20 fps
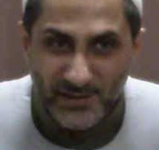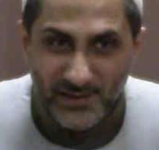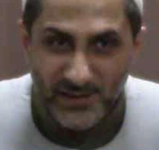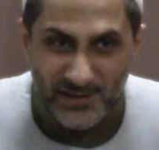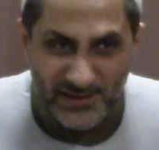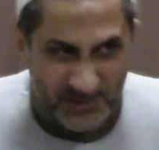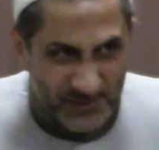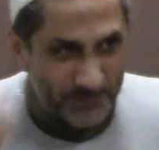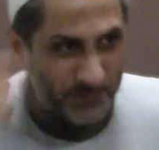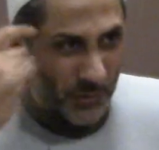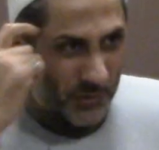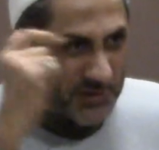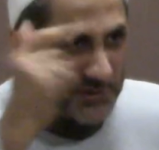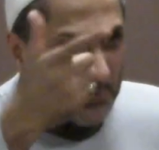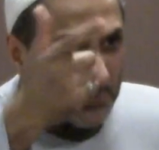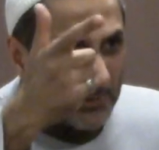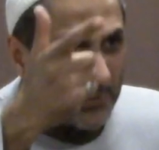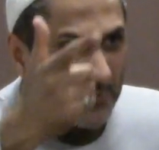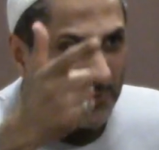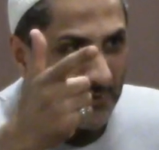Is it
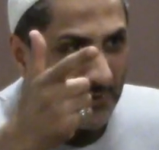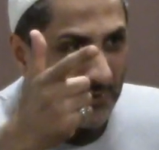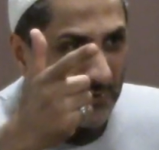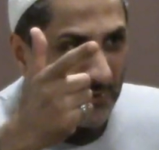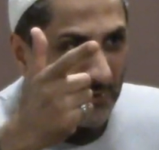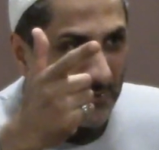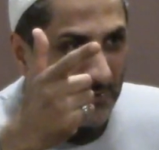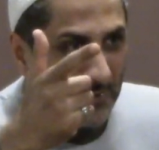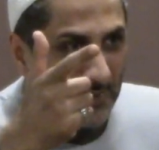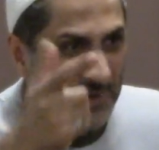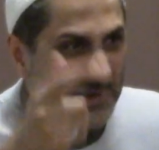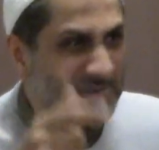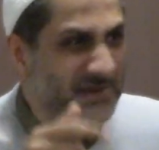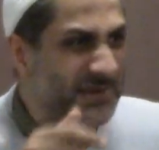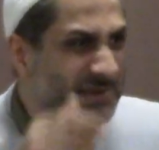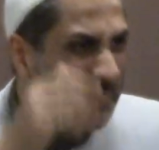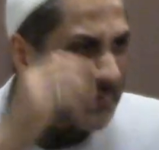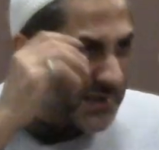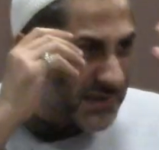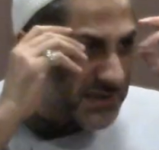possible? Is
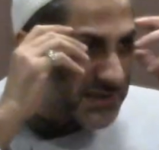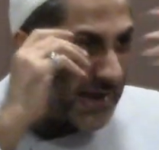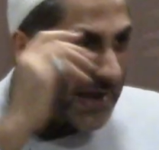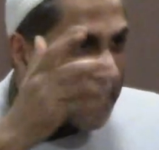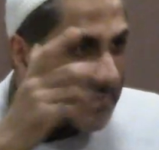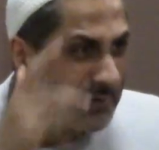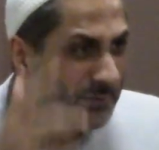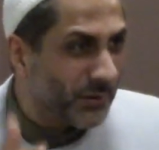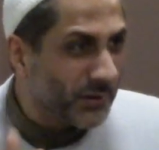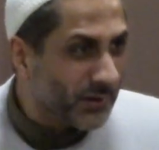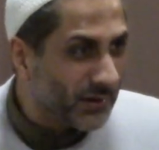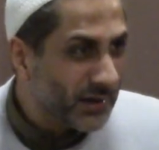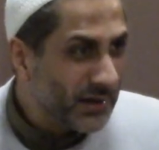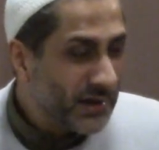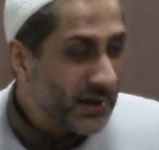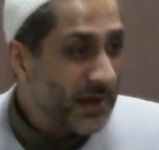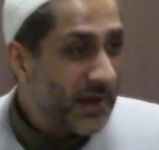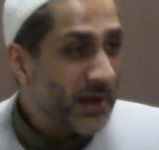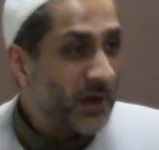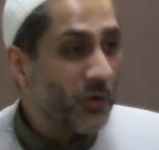this understandable?
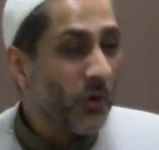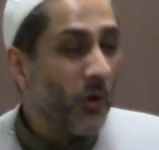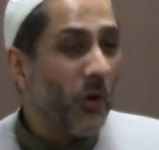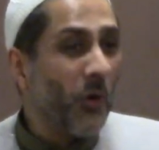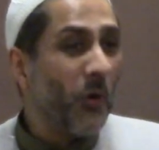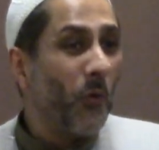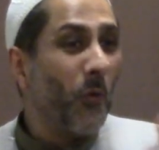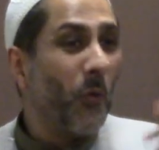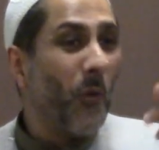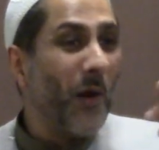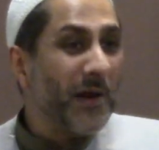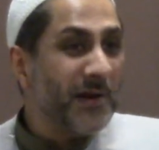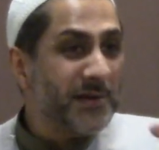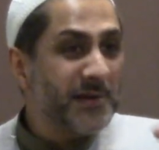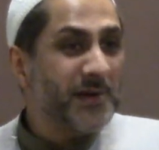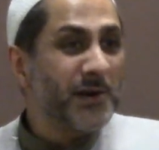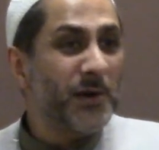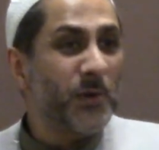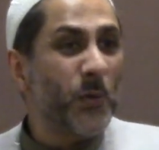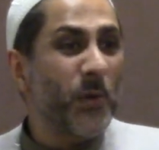No
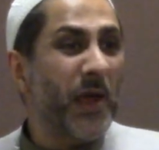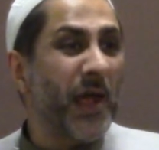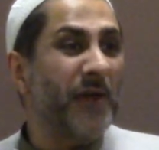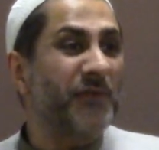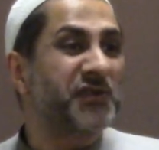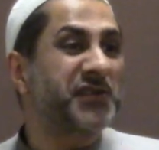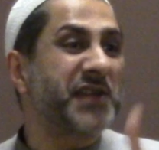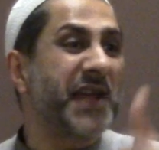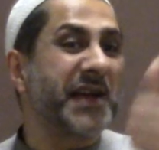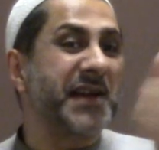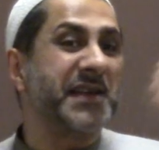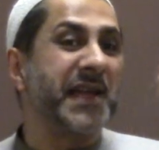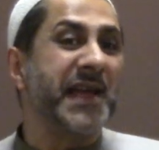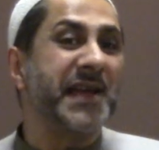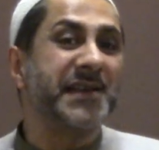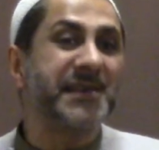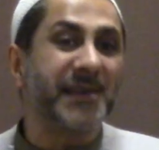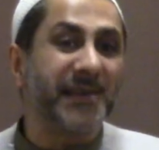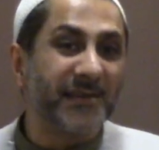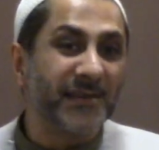wonder we have
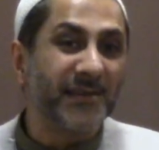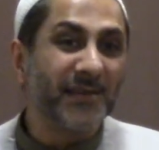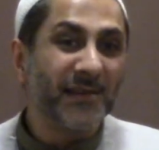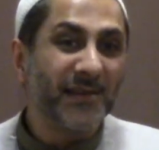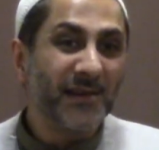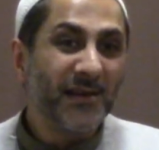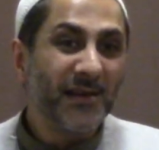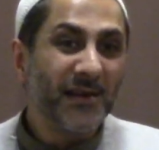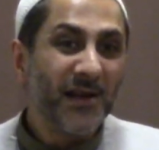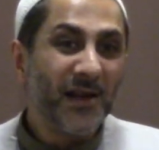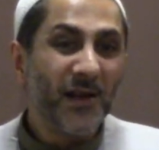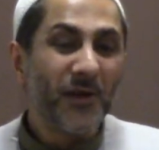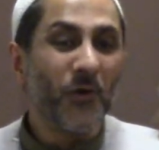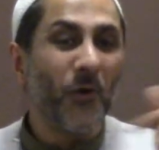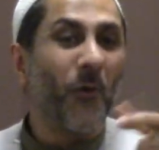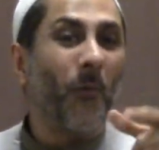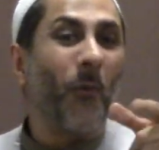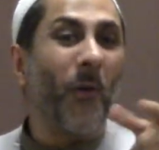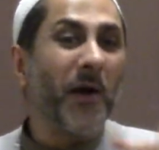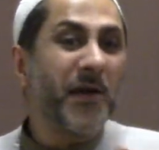stagnated.
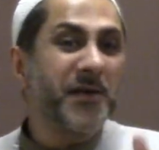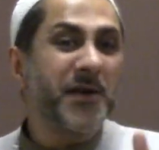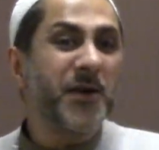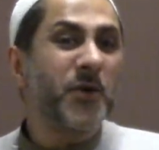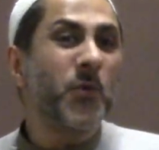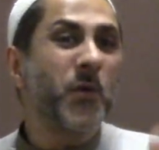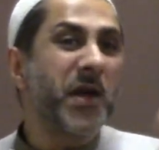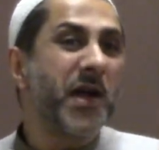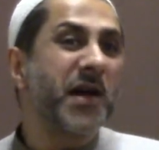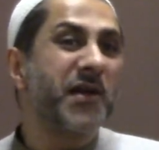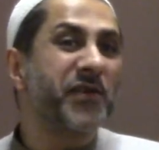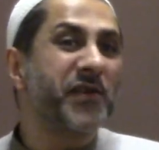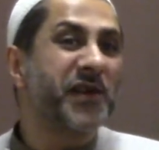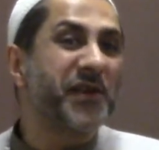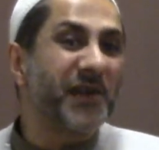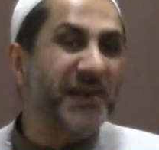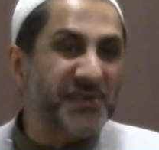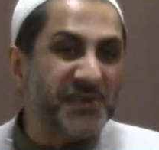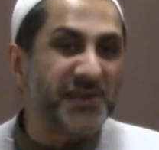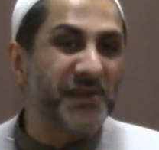No wonder we are
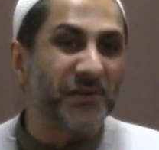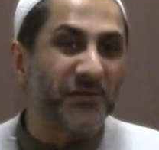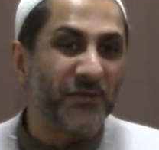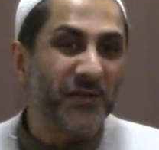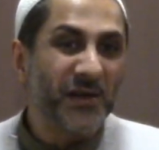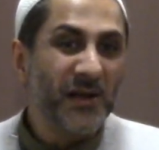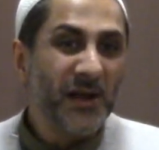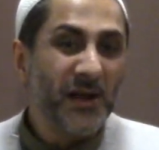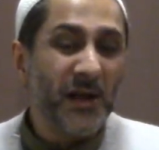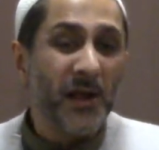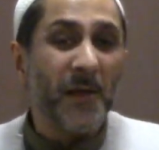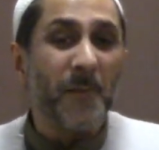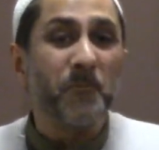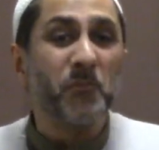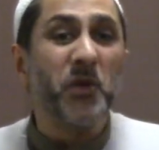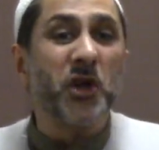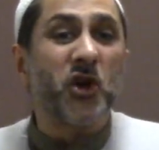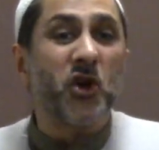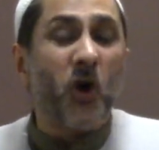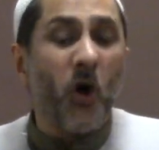regressive.
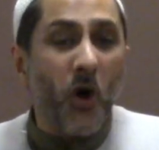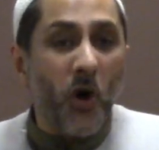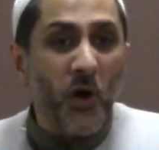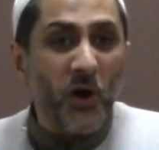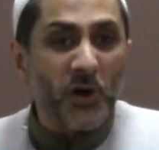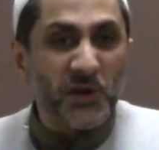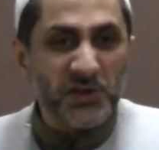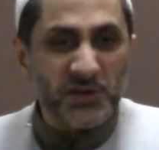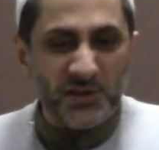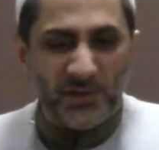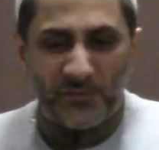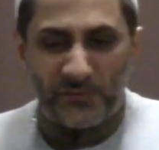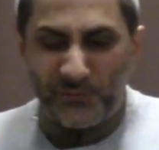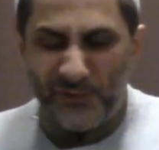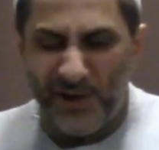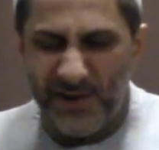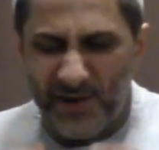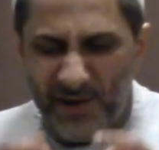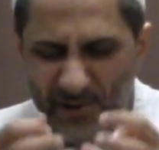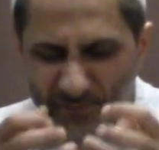Because the
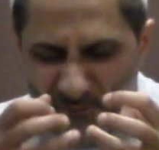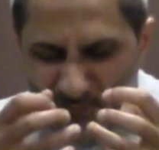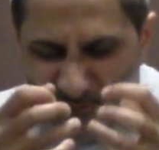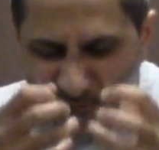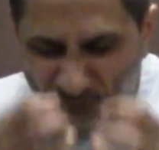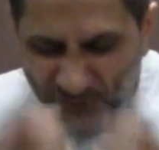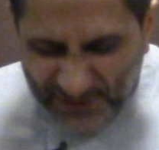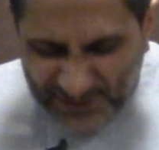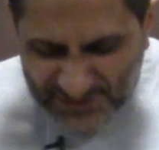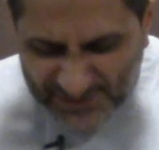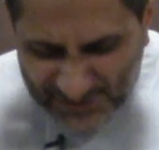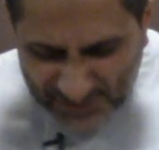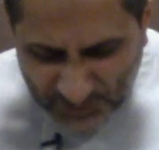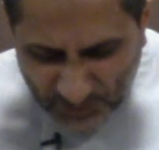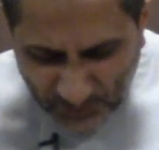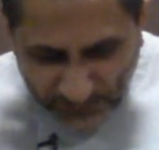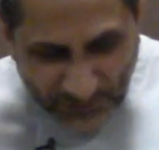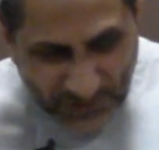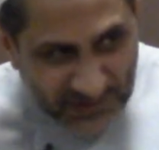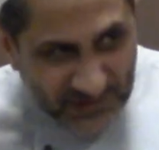very facet
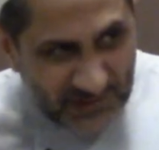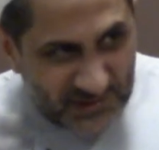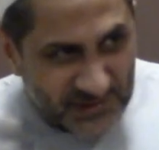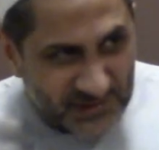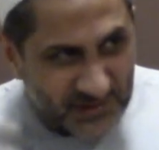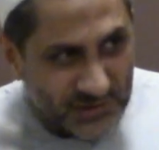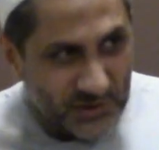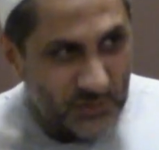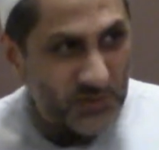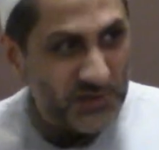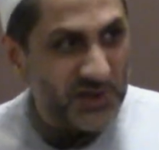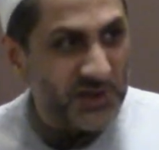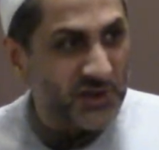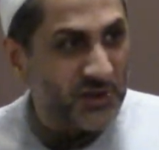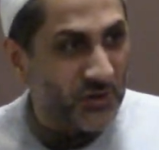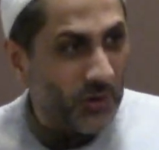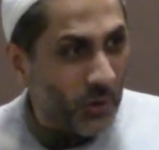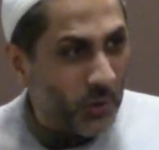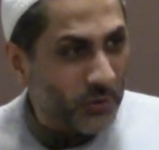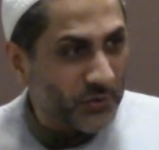of existence, which is
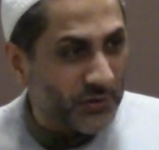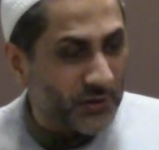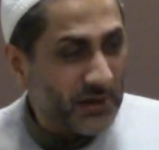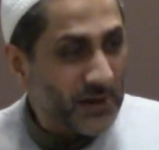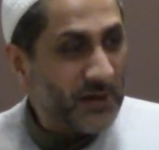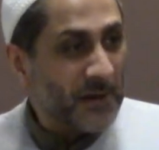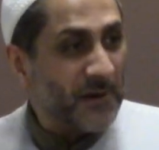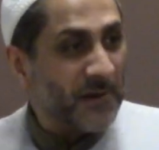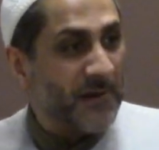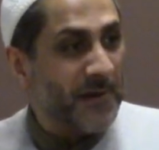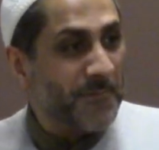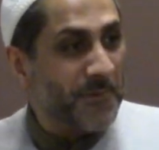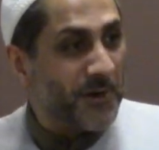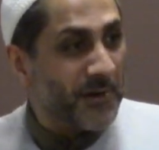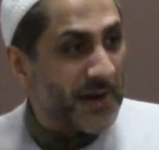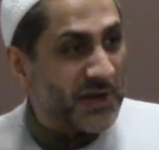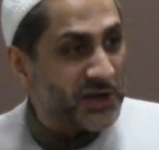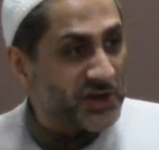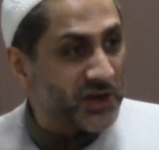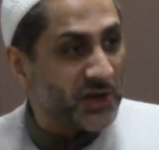growth,
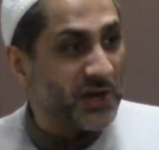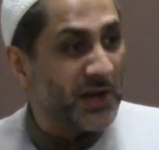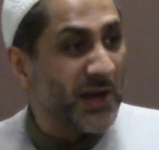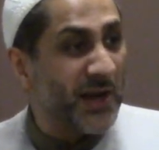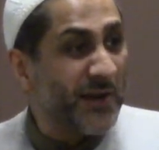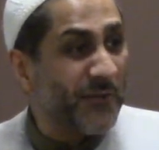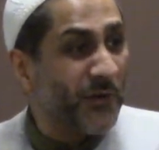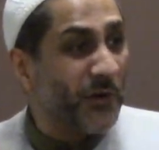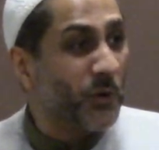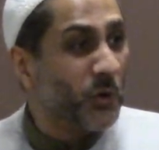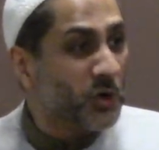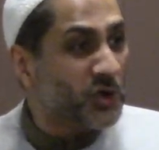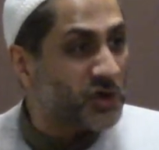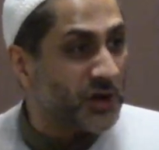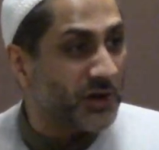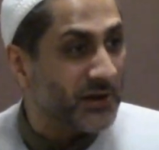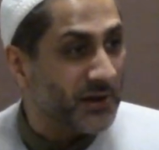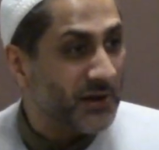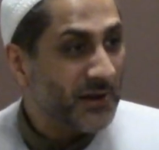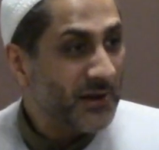liberation, and
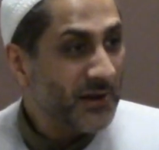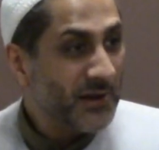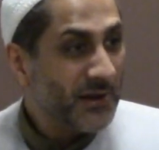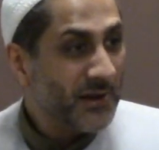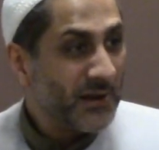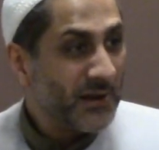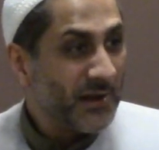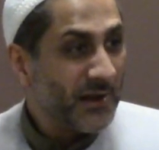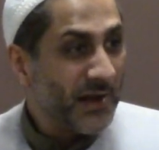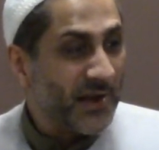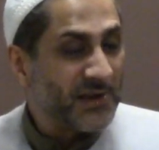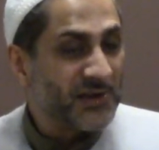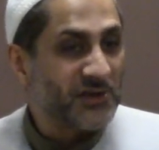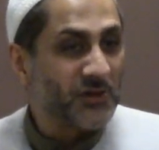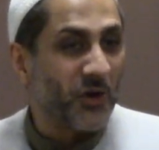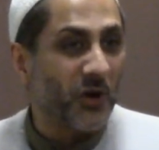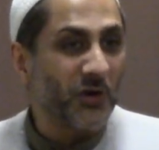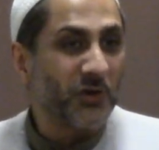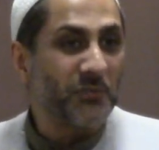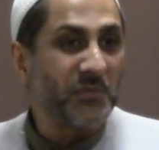evolution, has
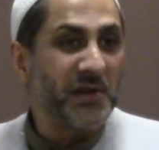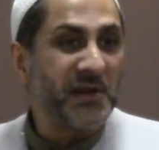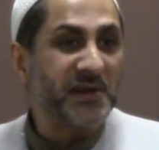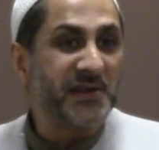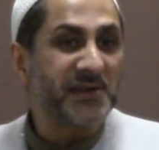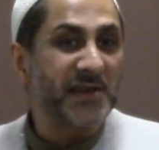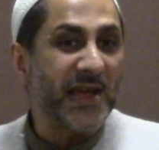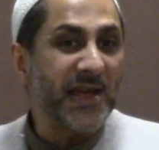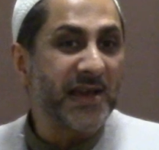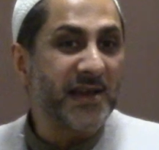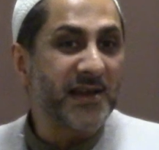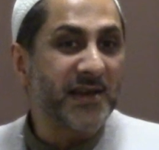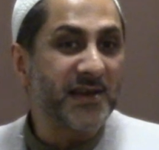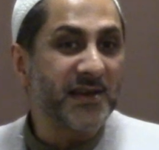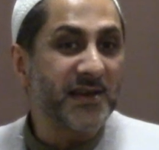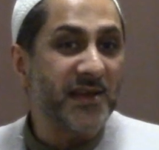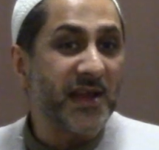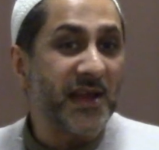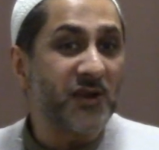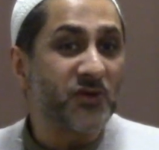not been
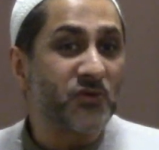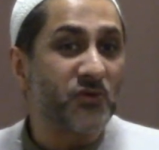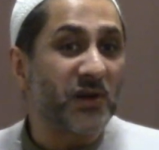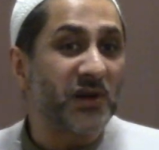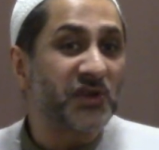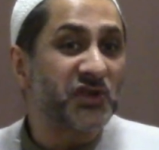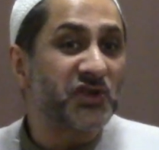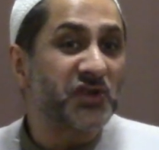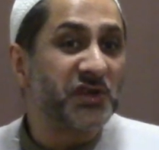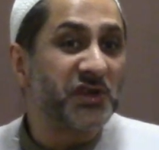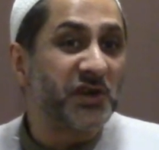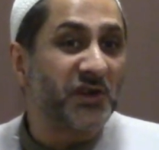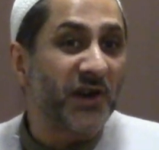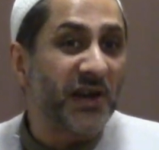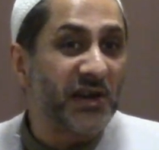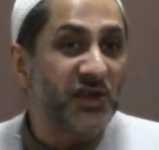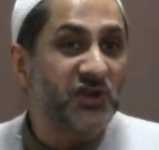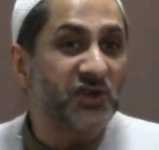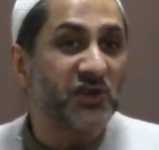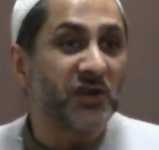taken into
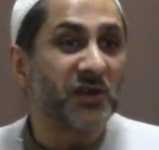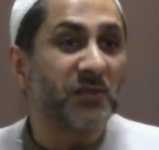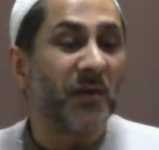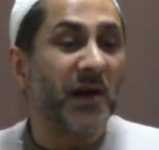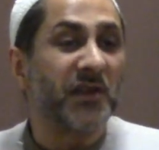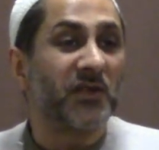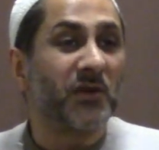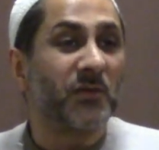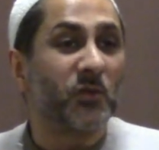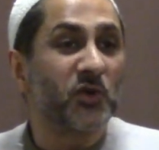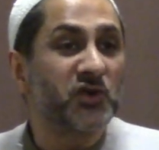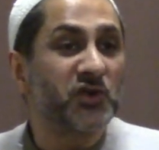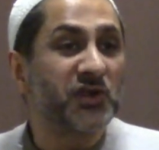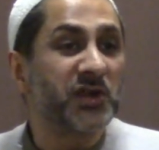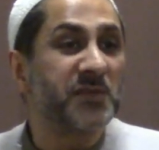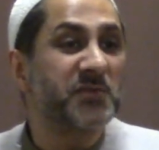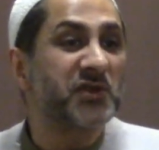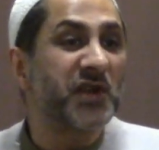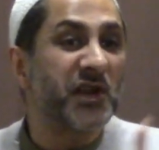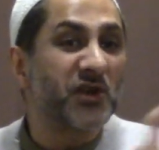consideration by the
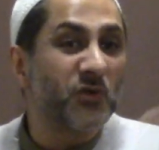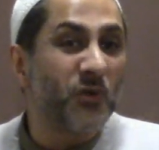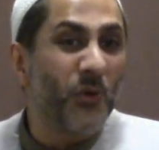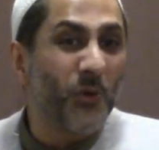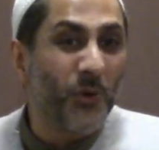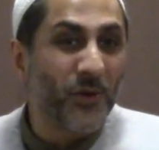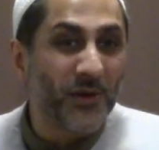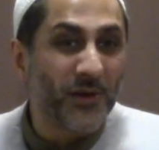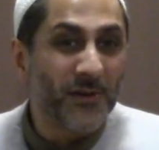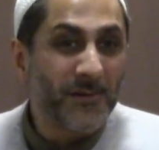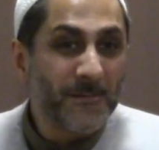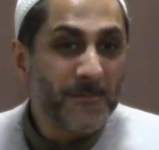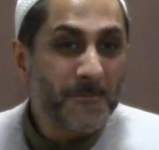Muslims at all.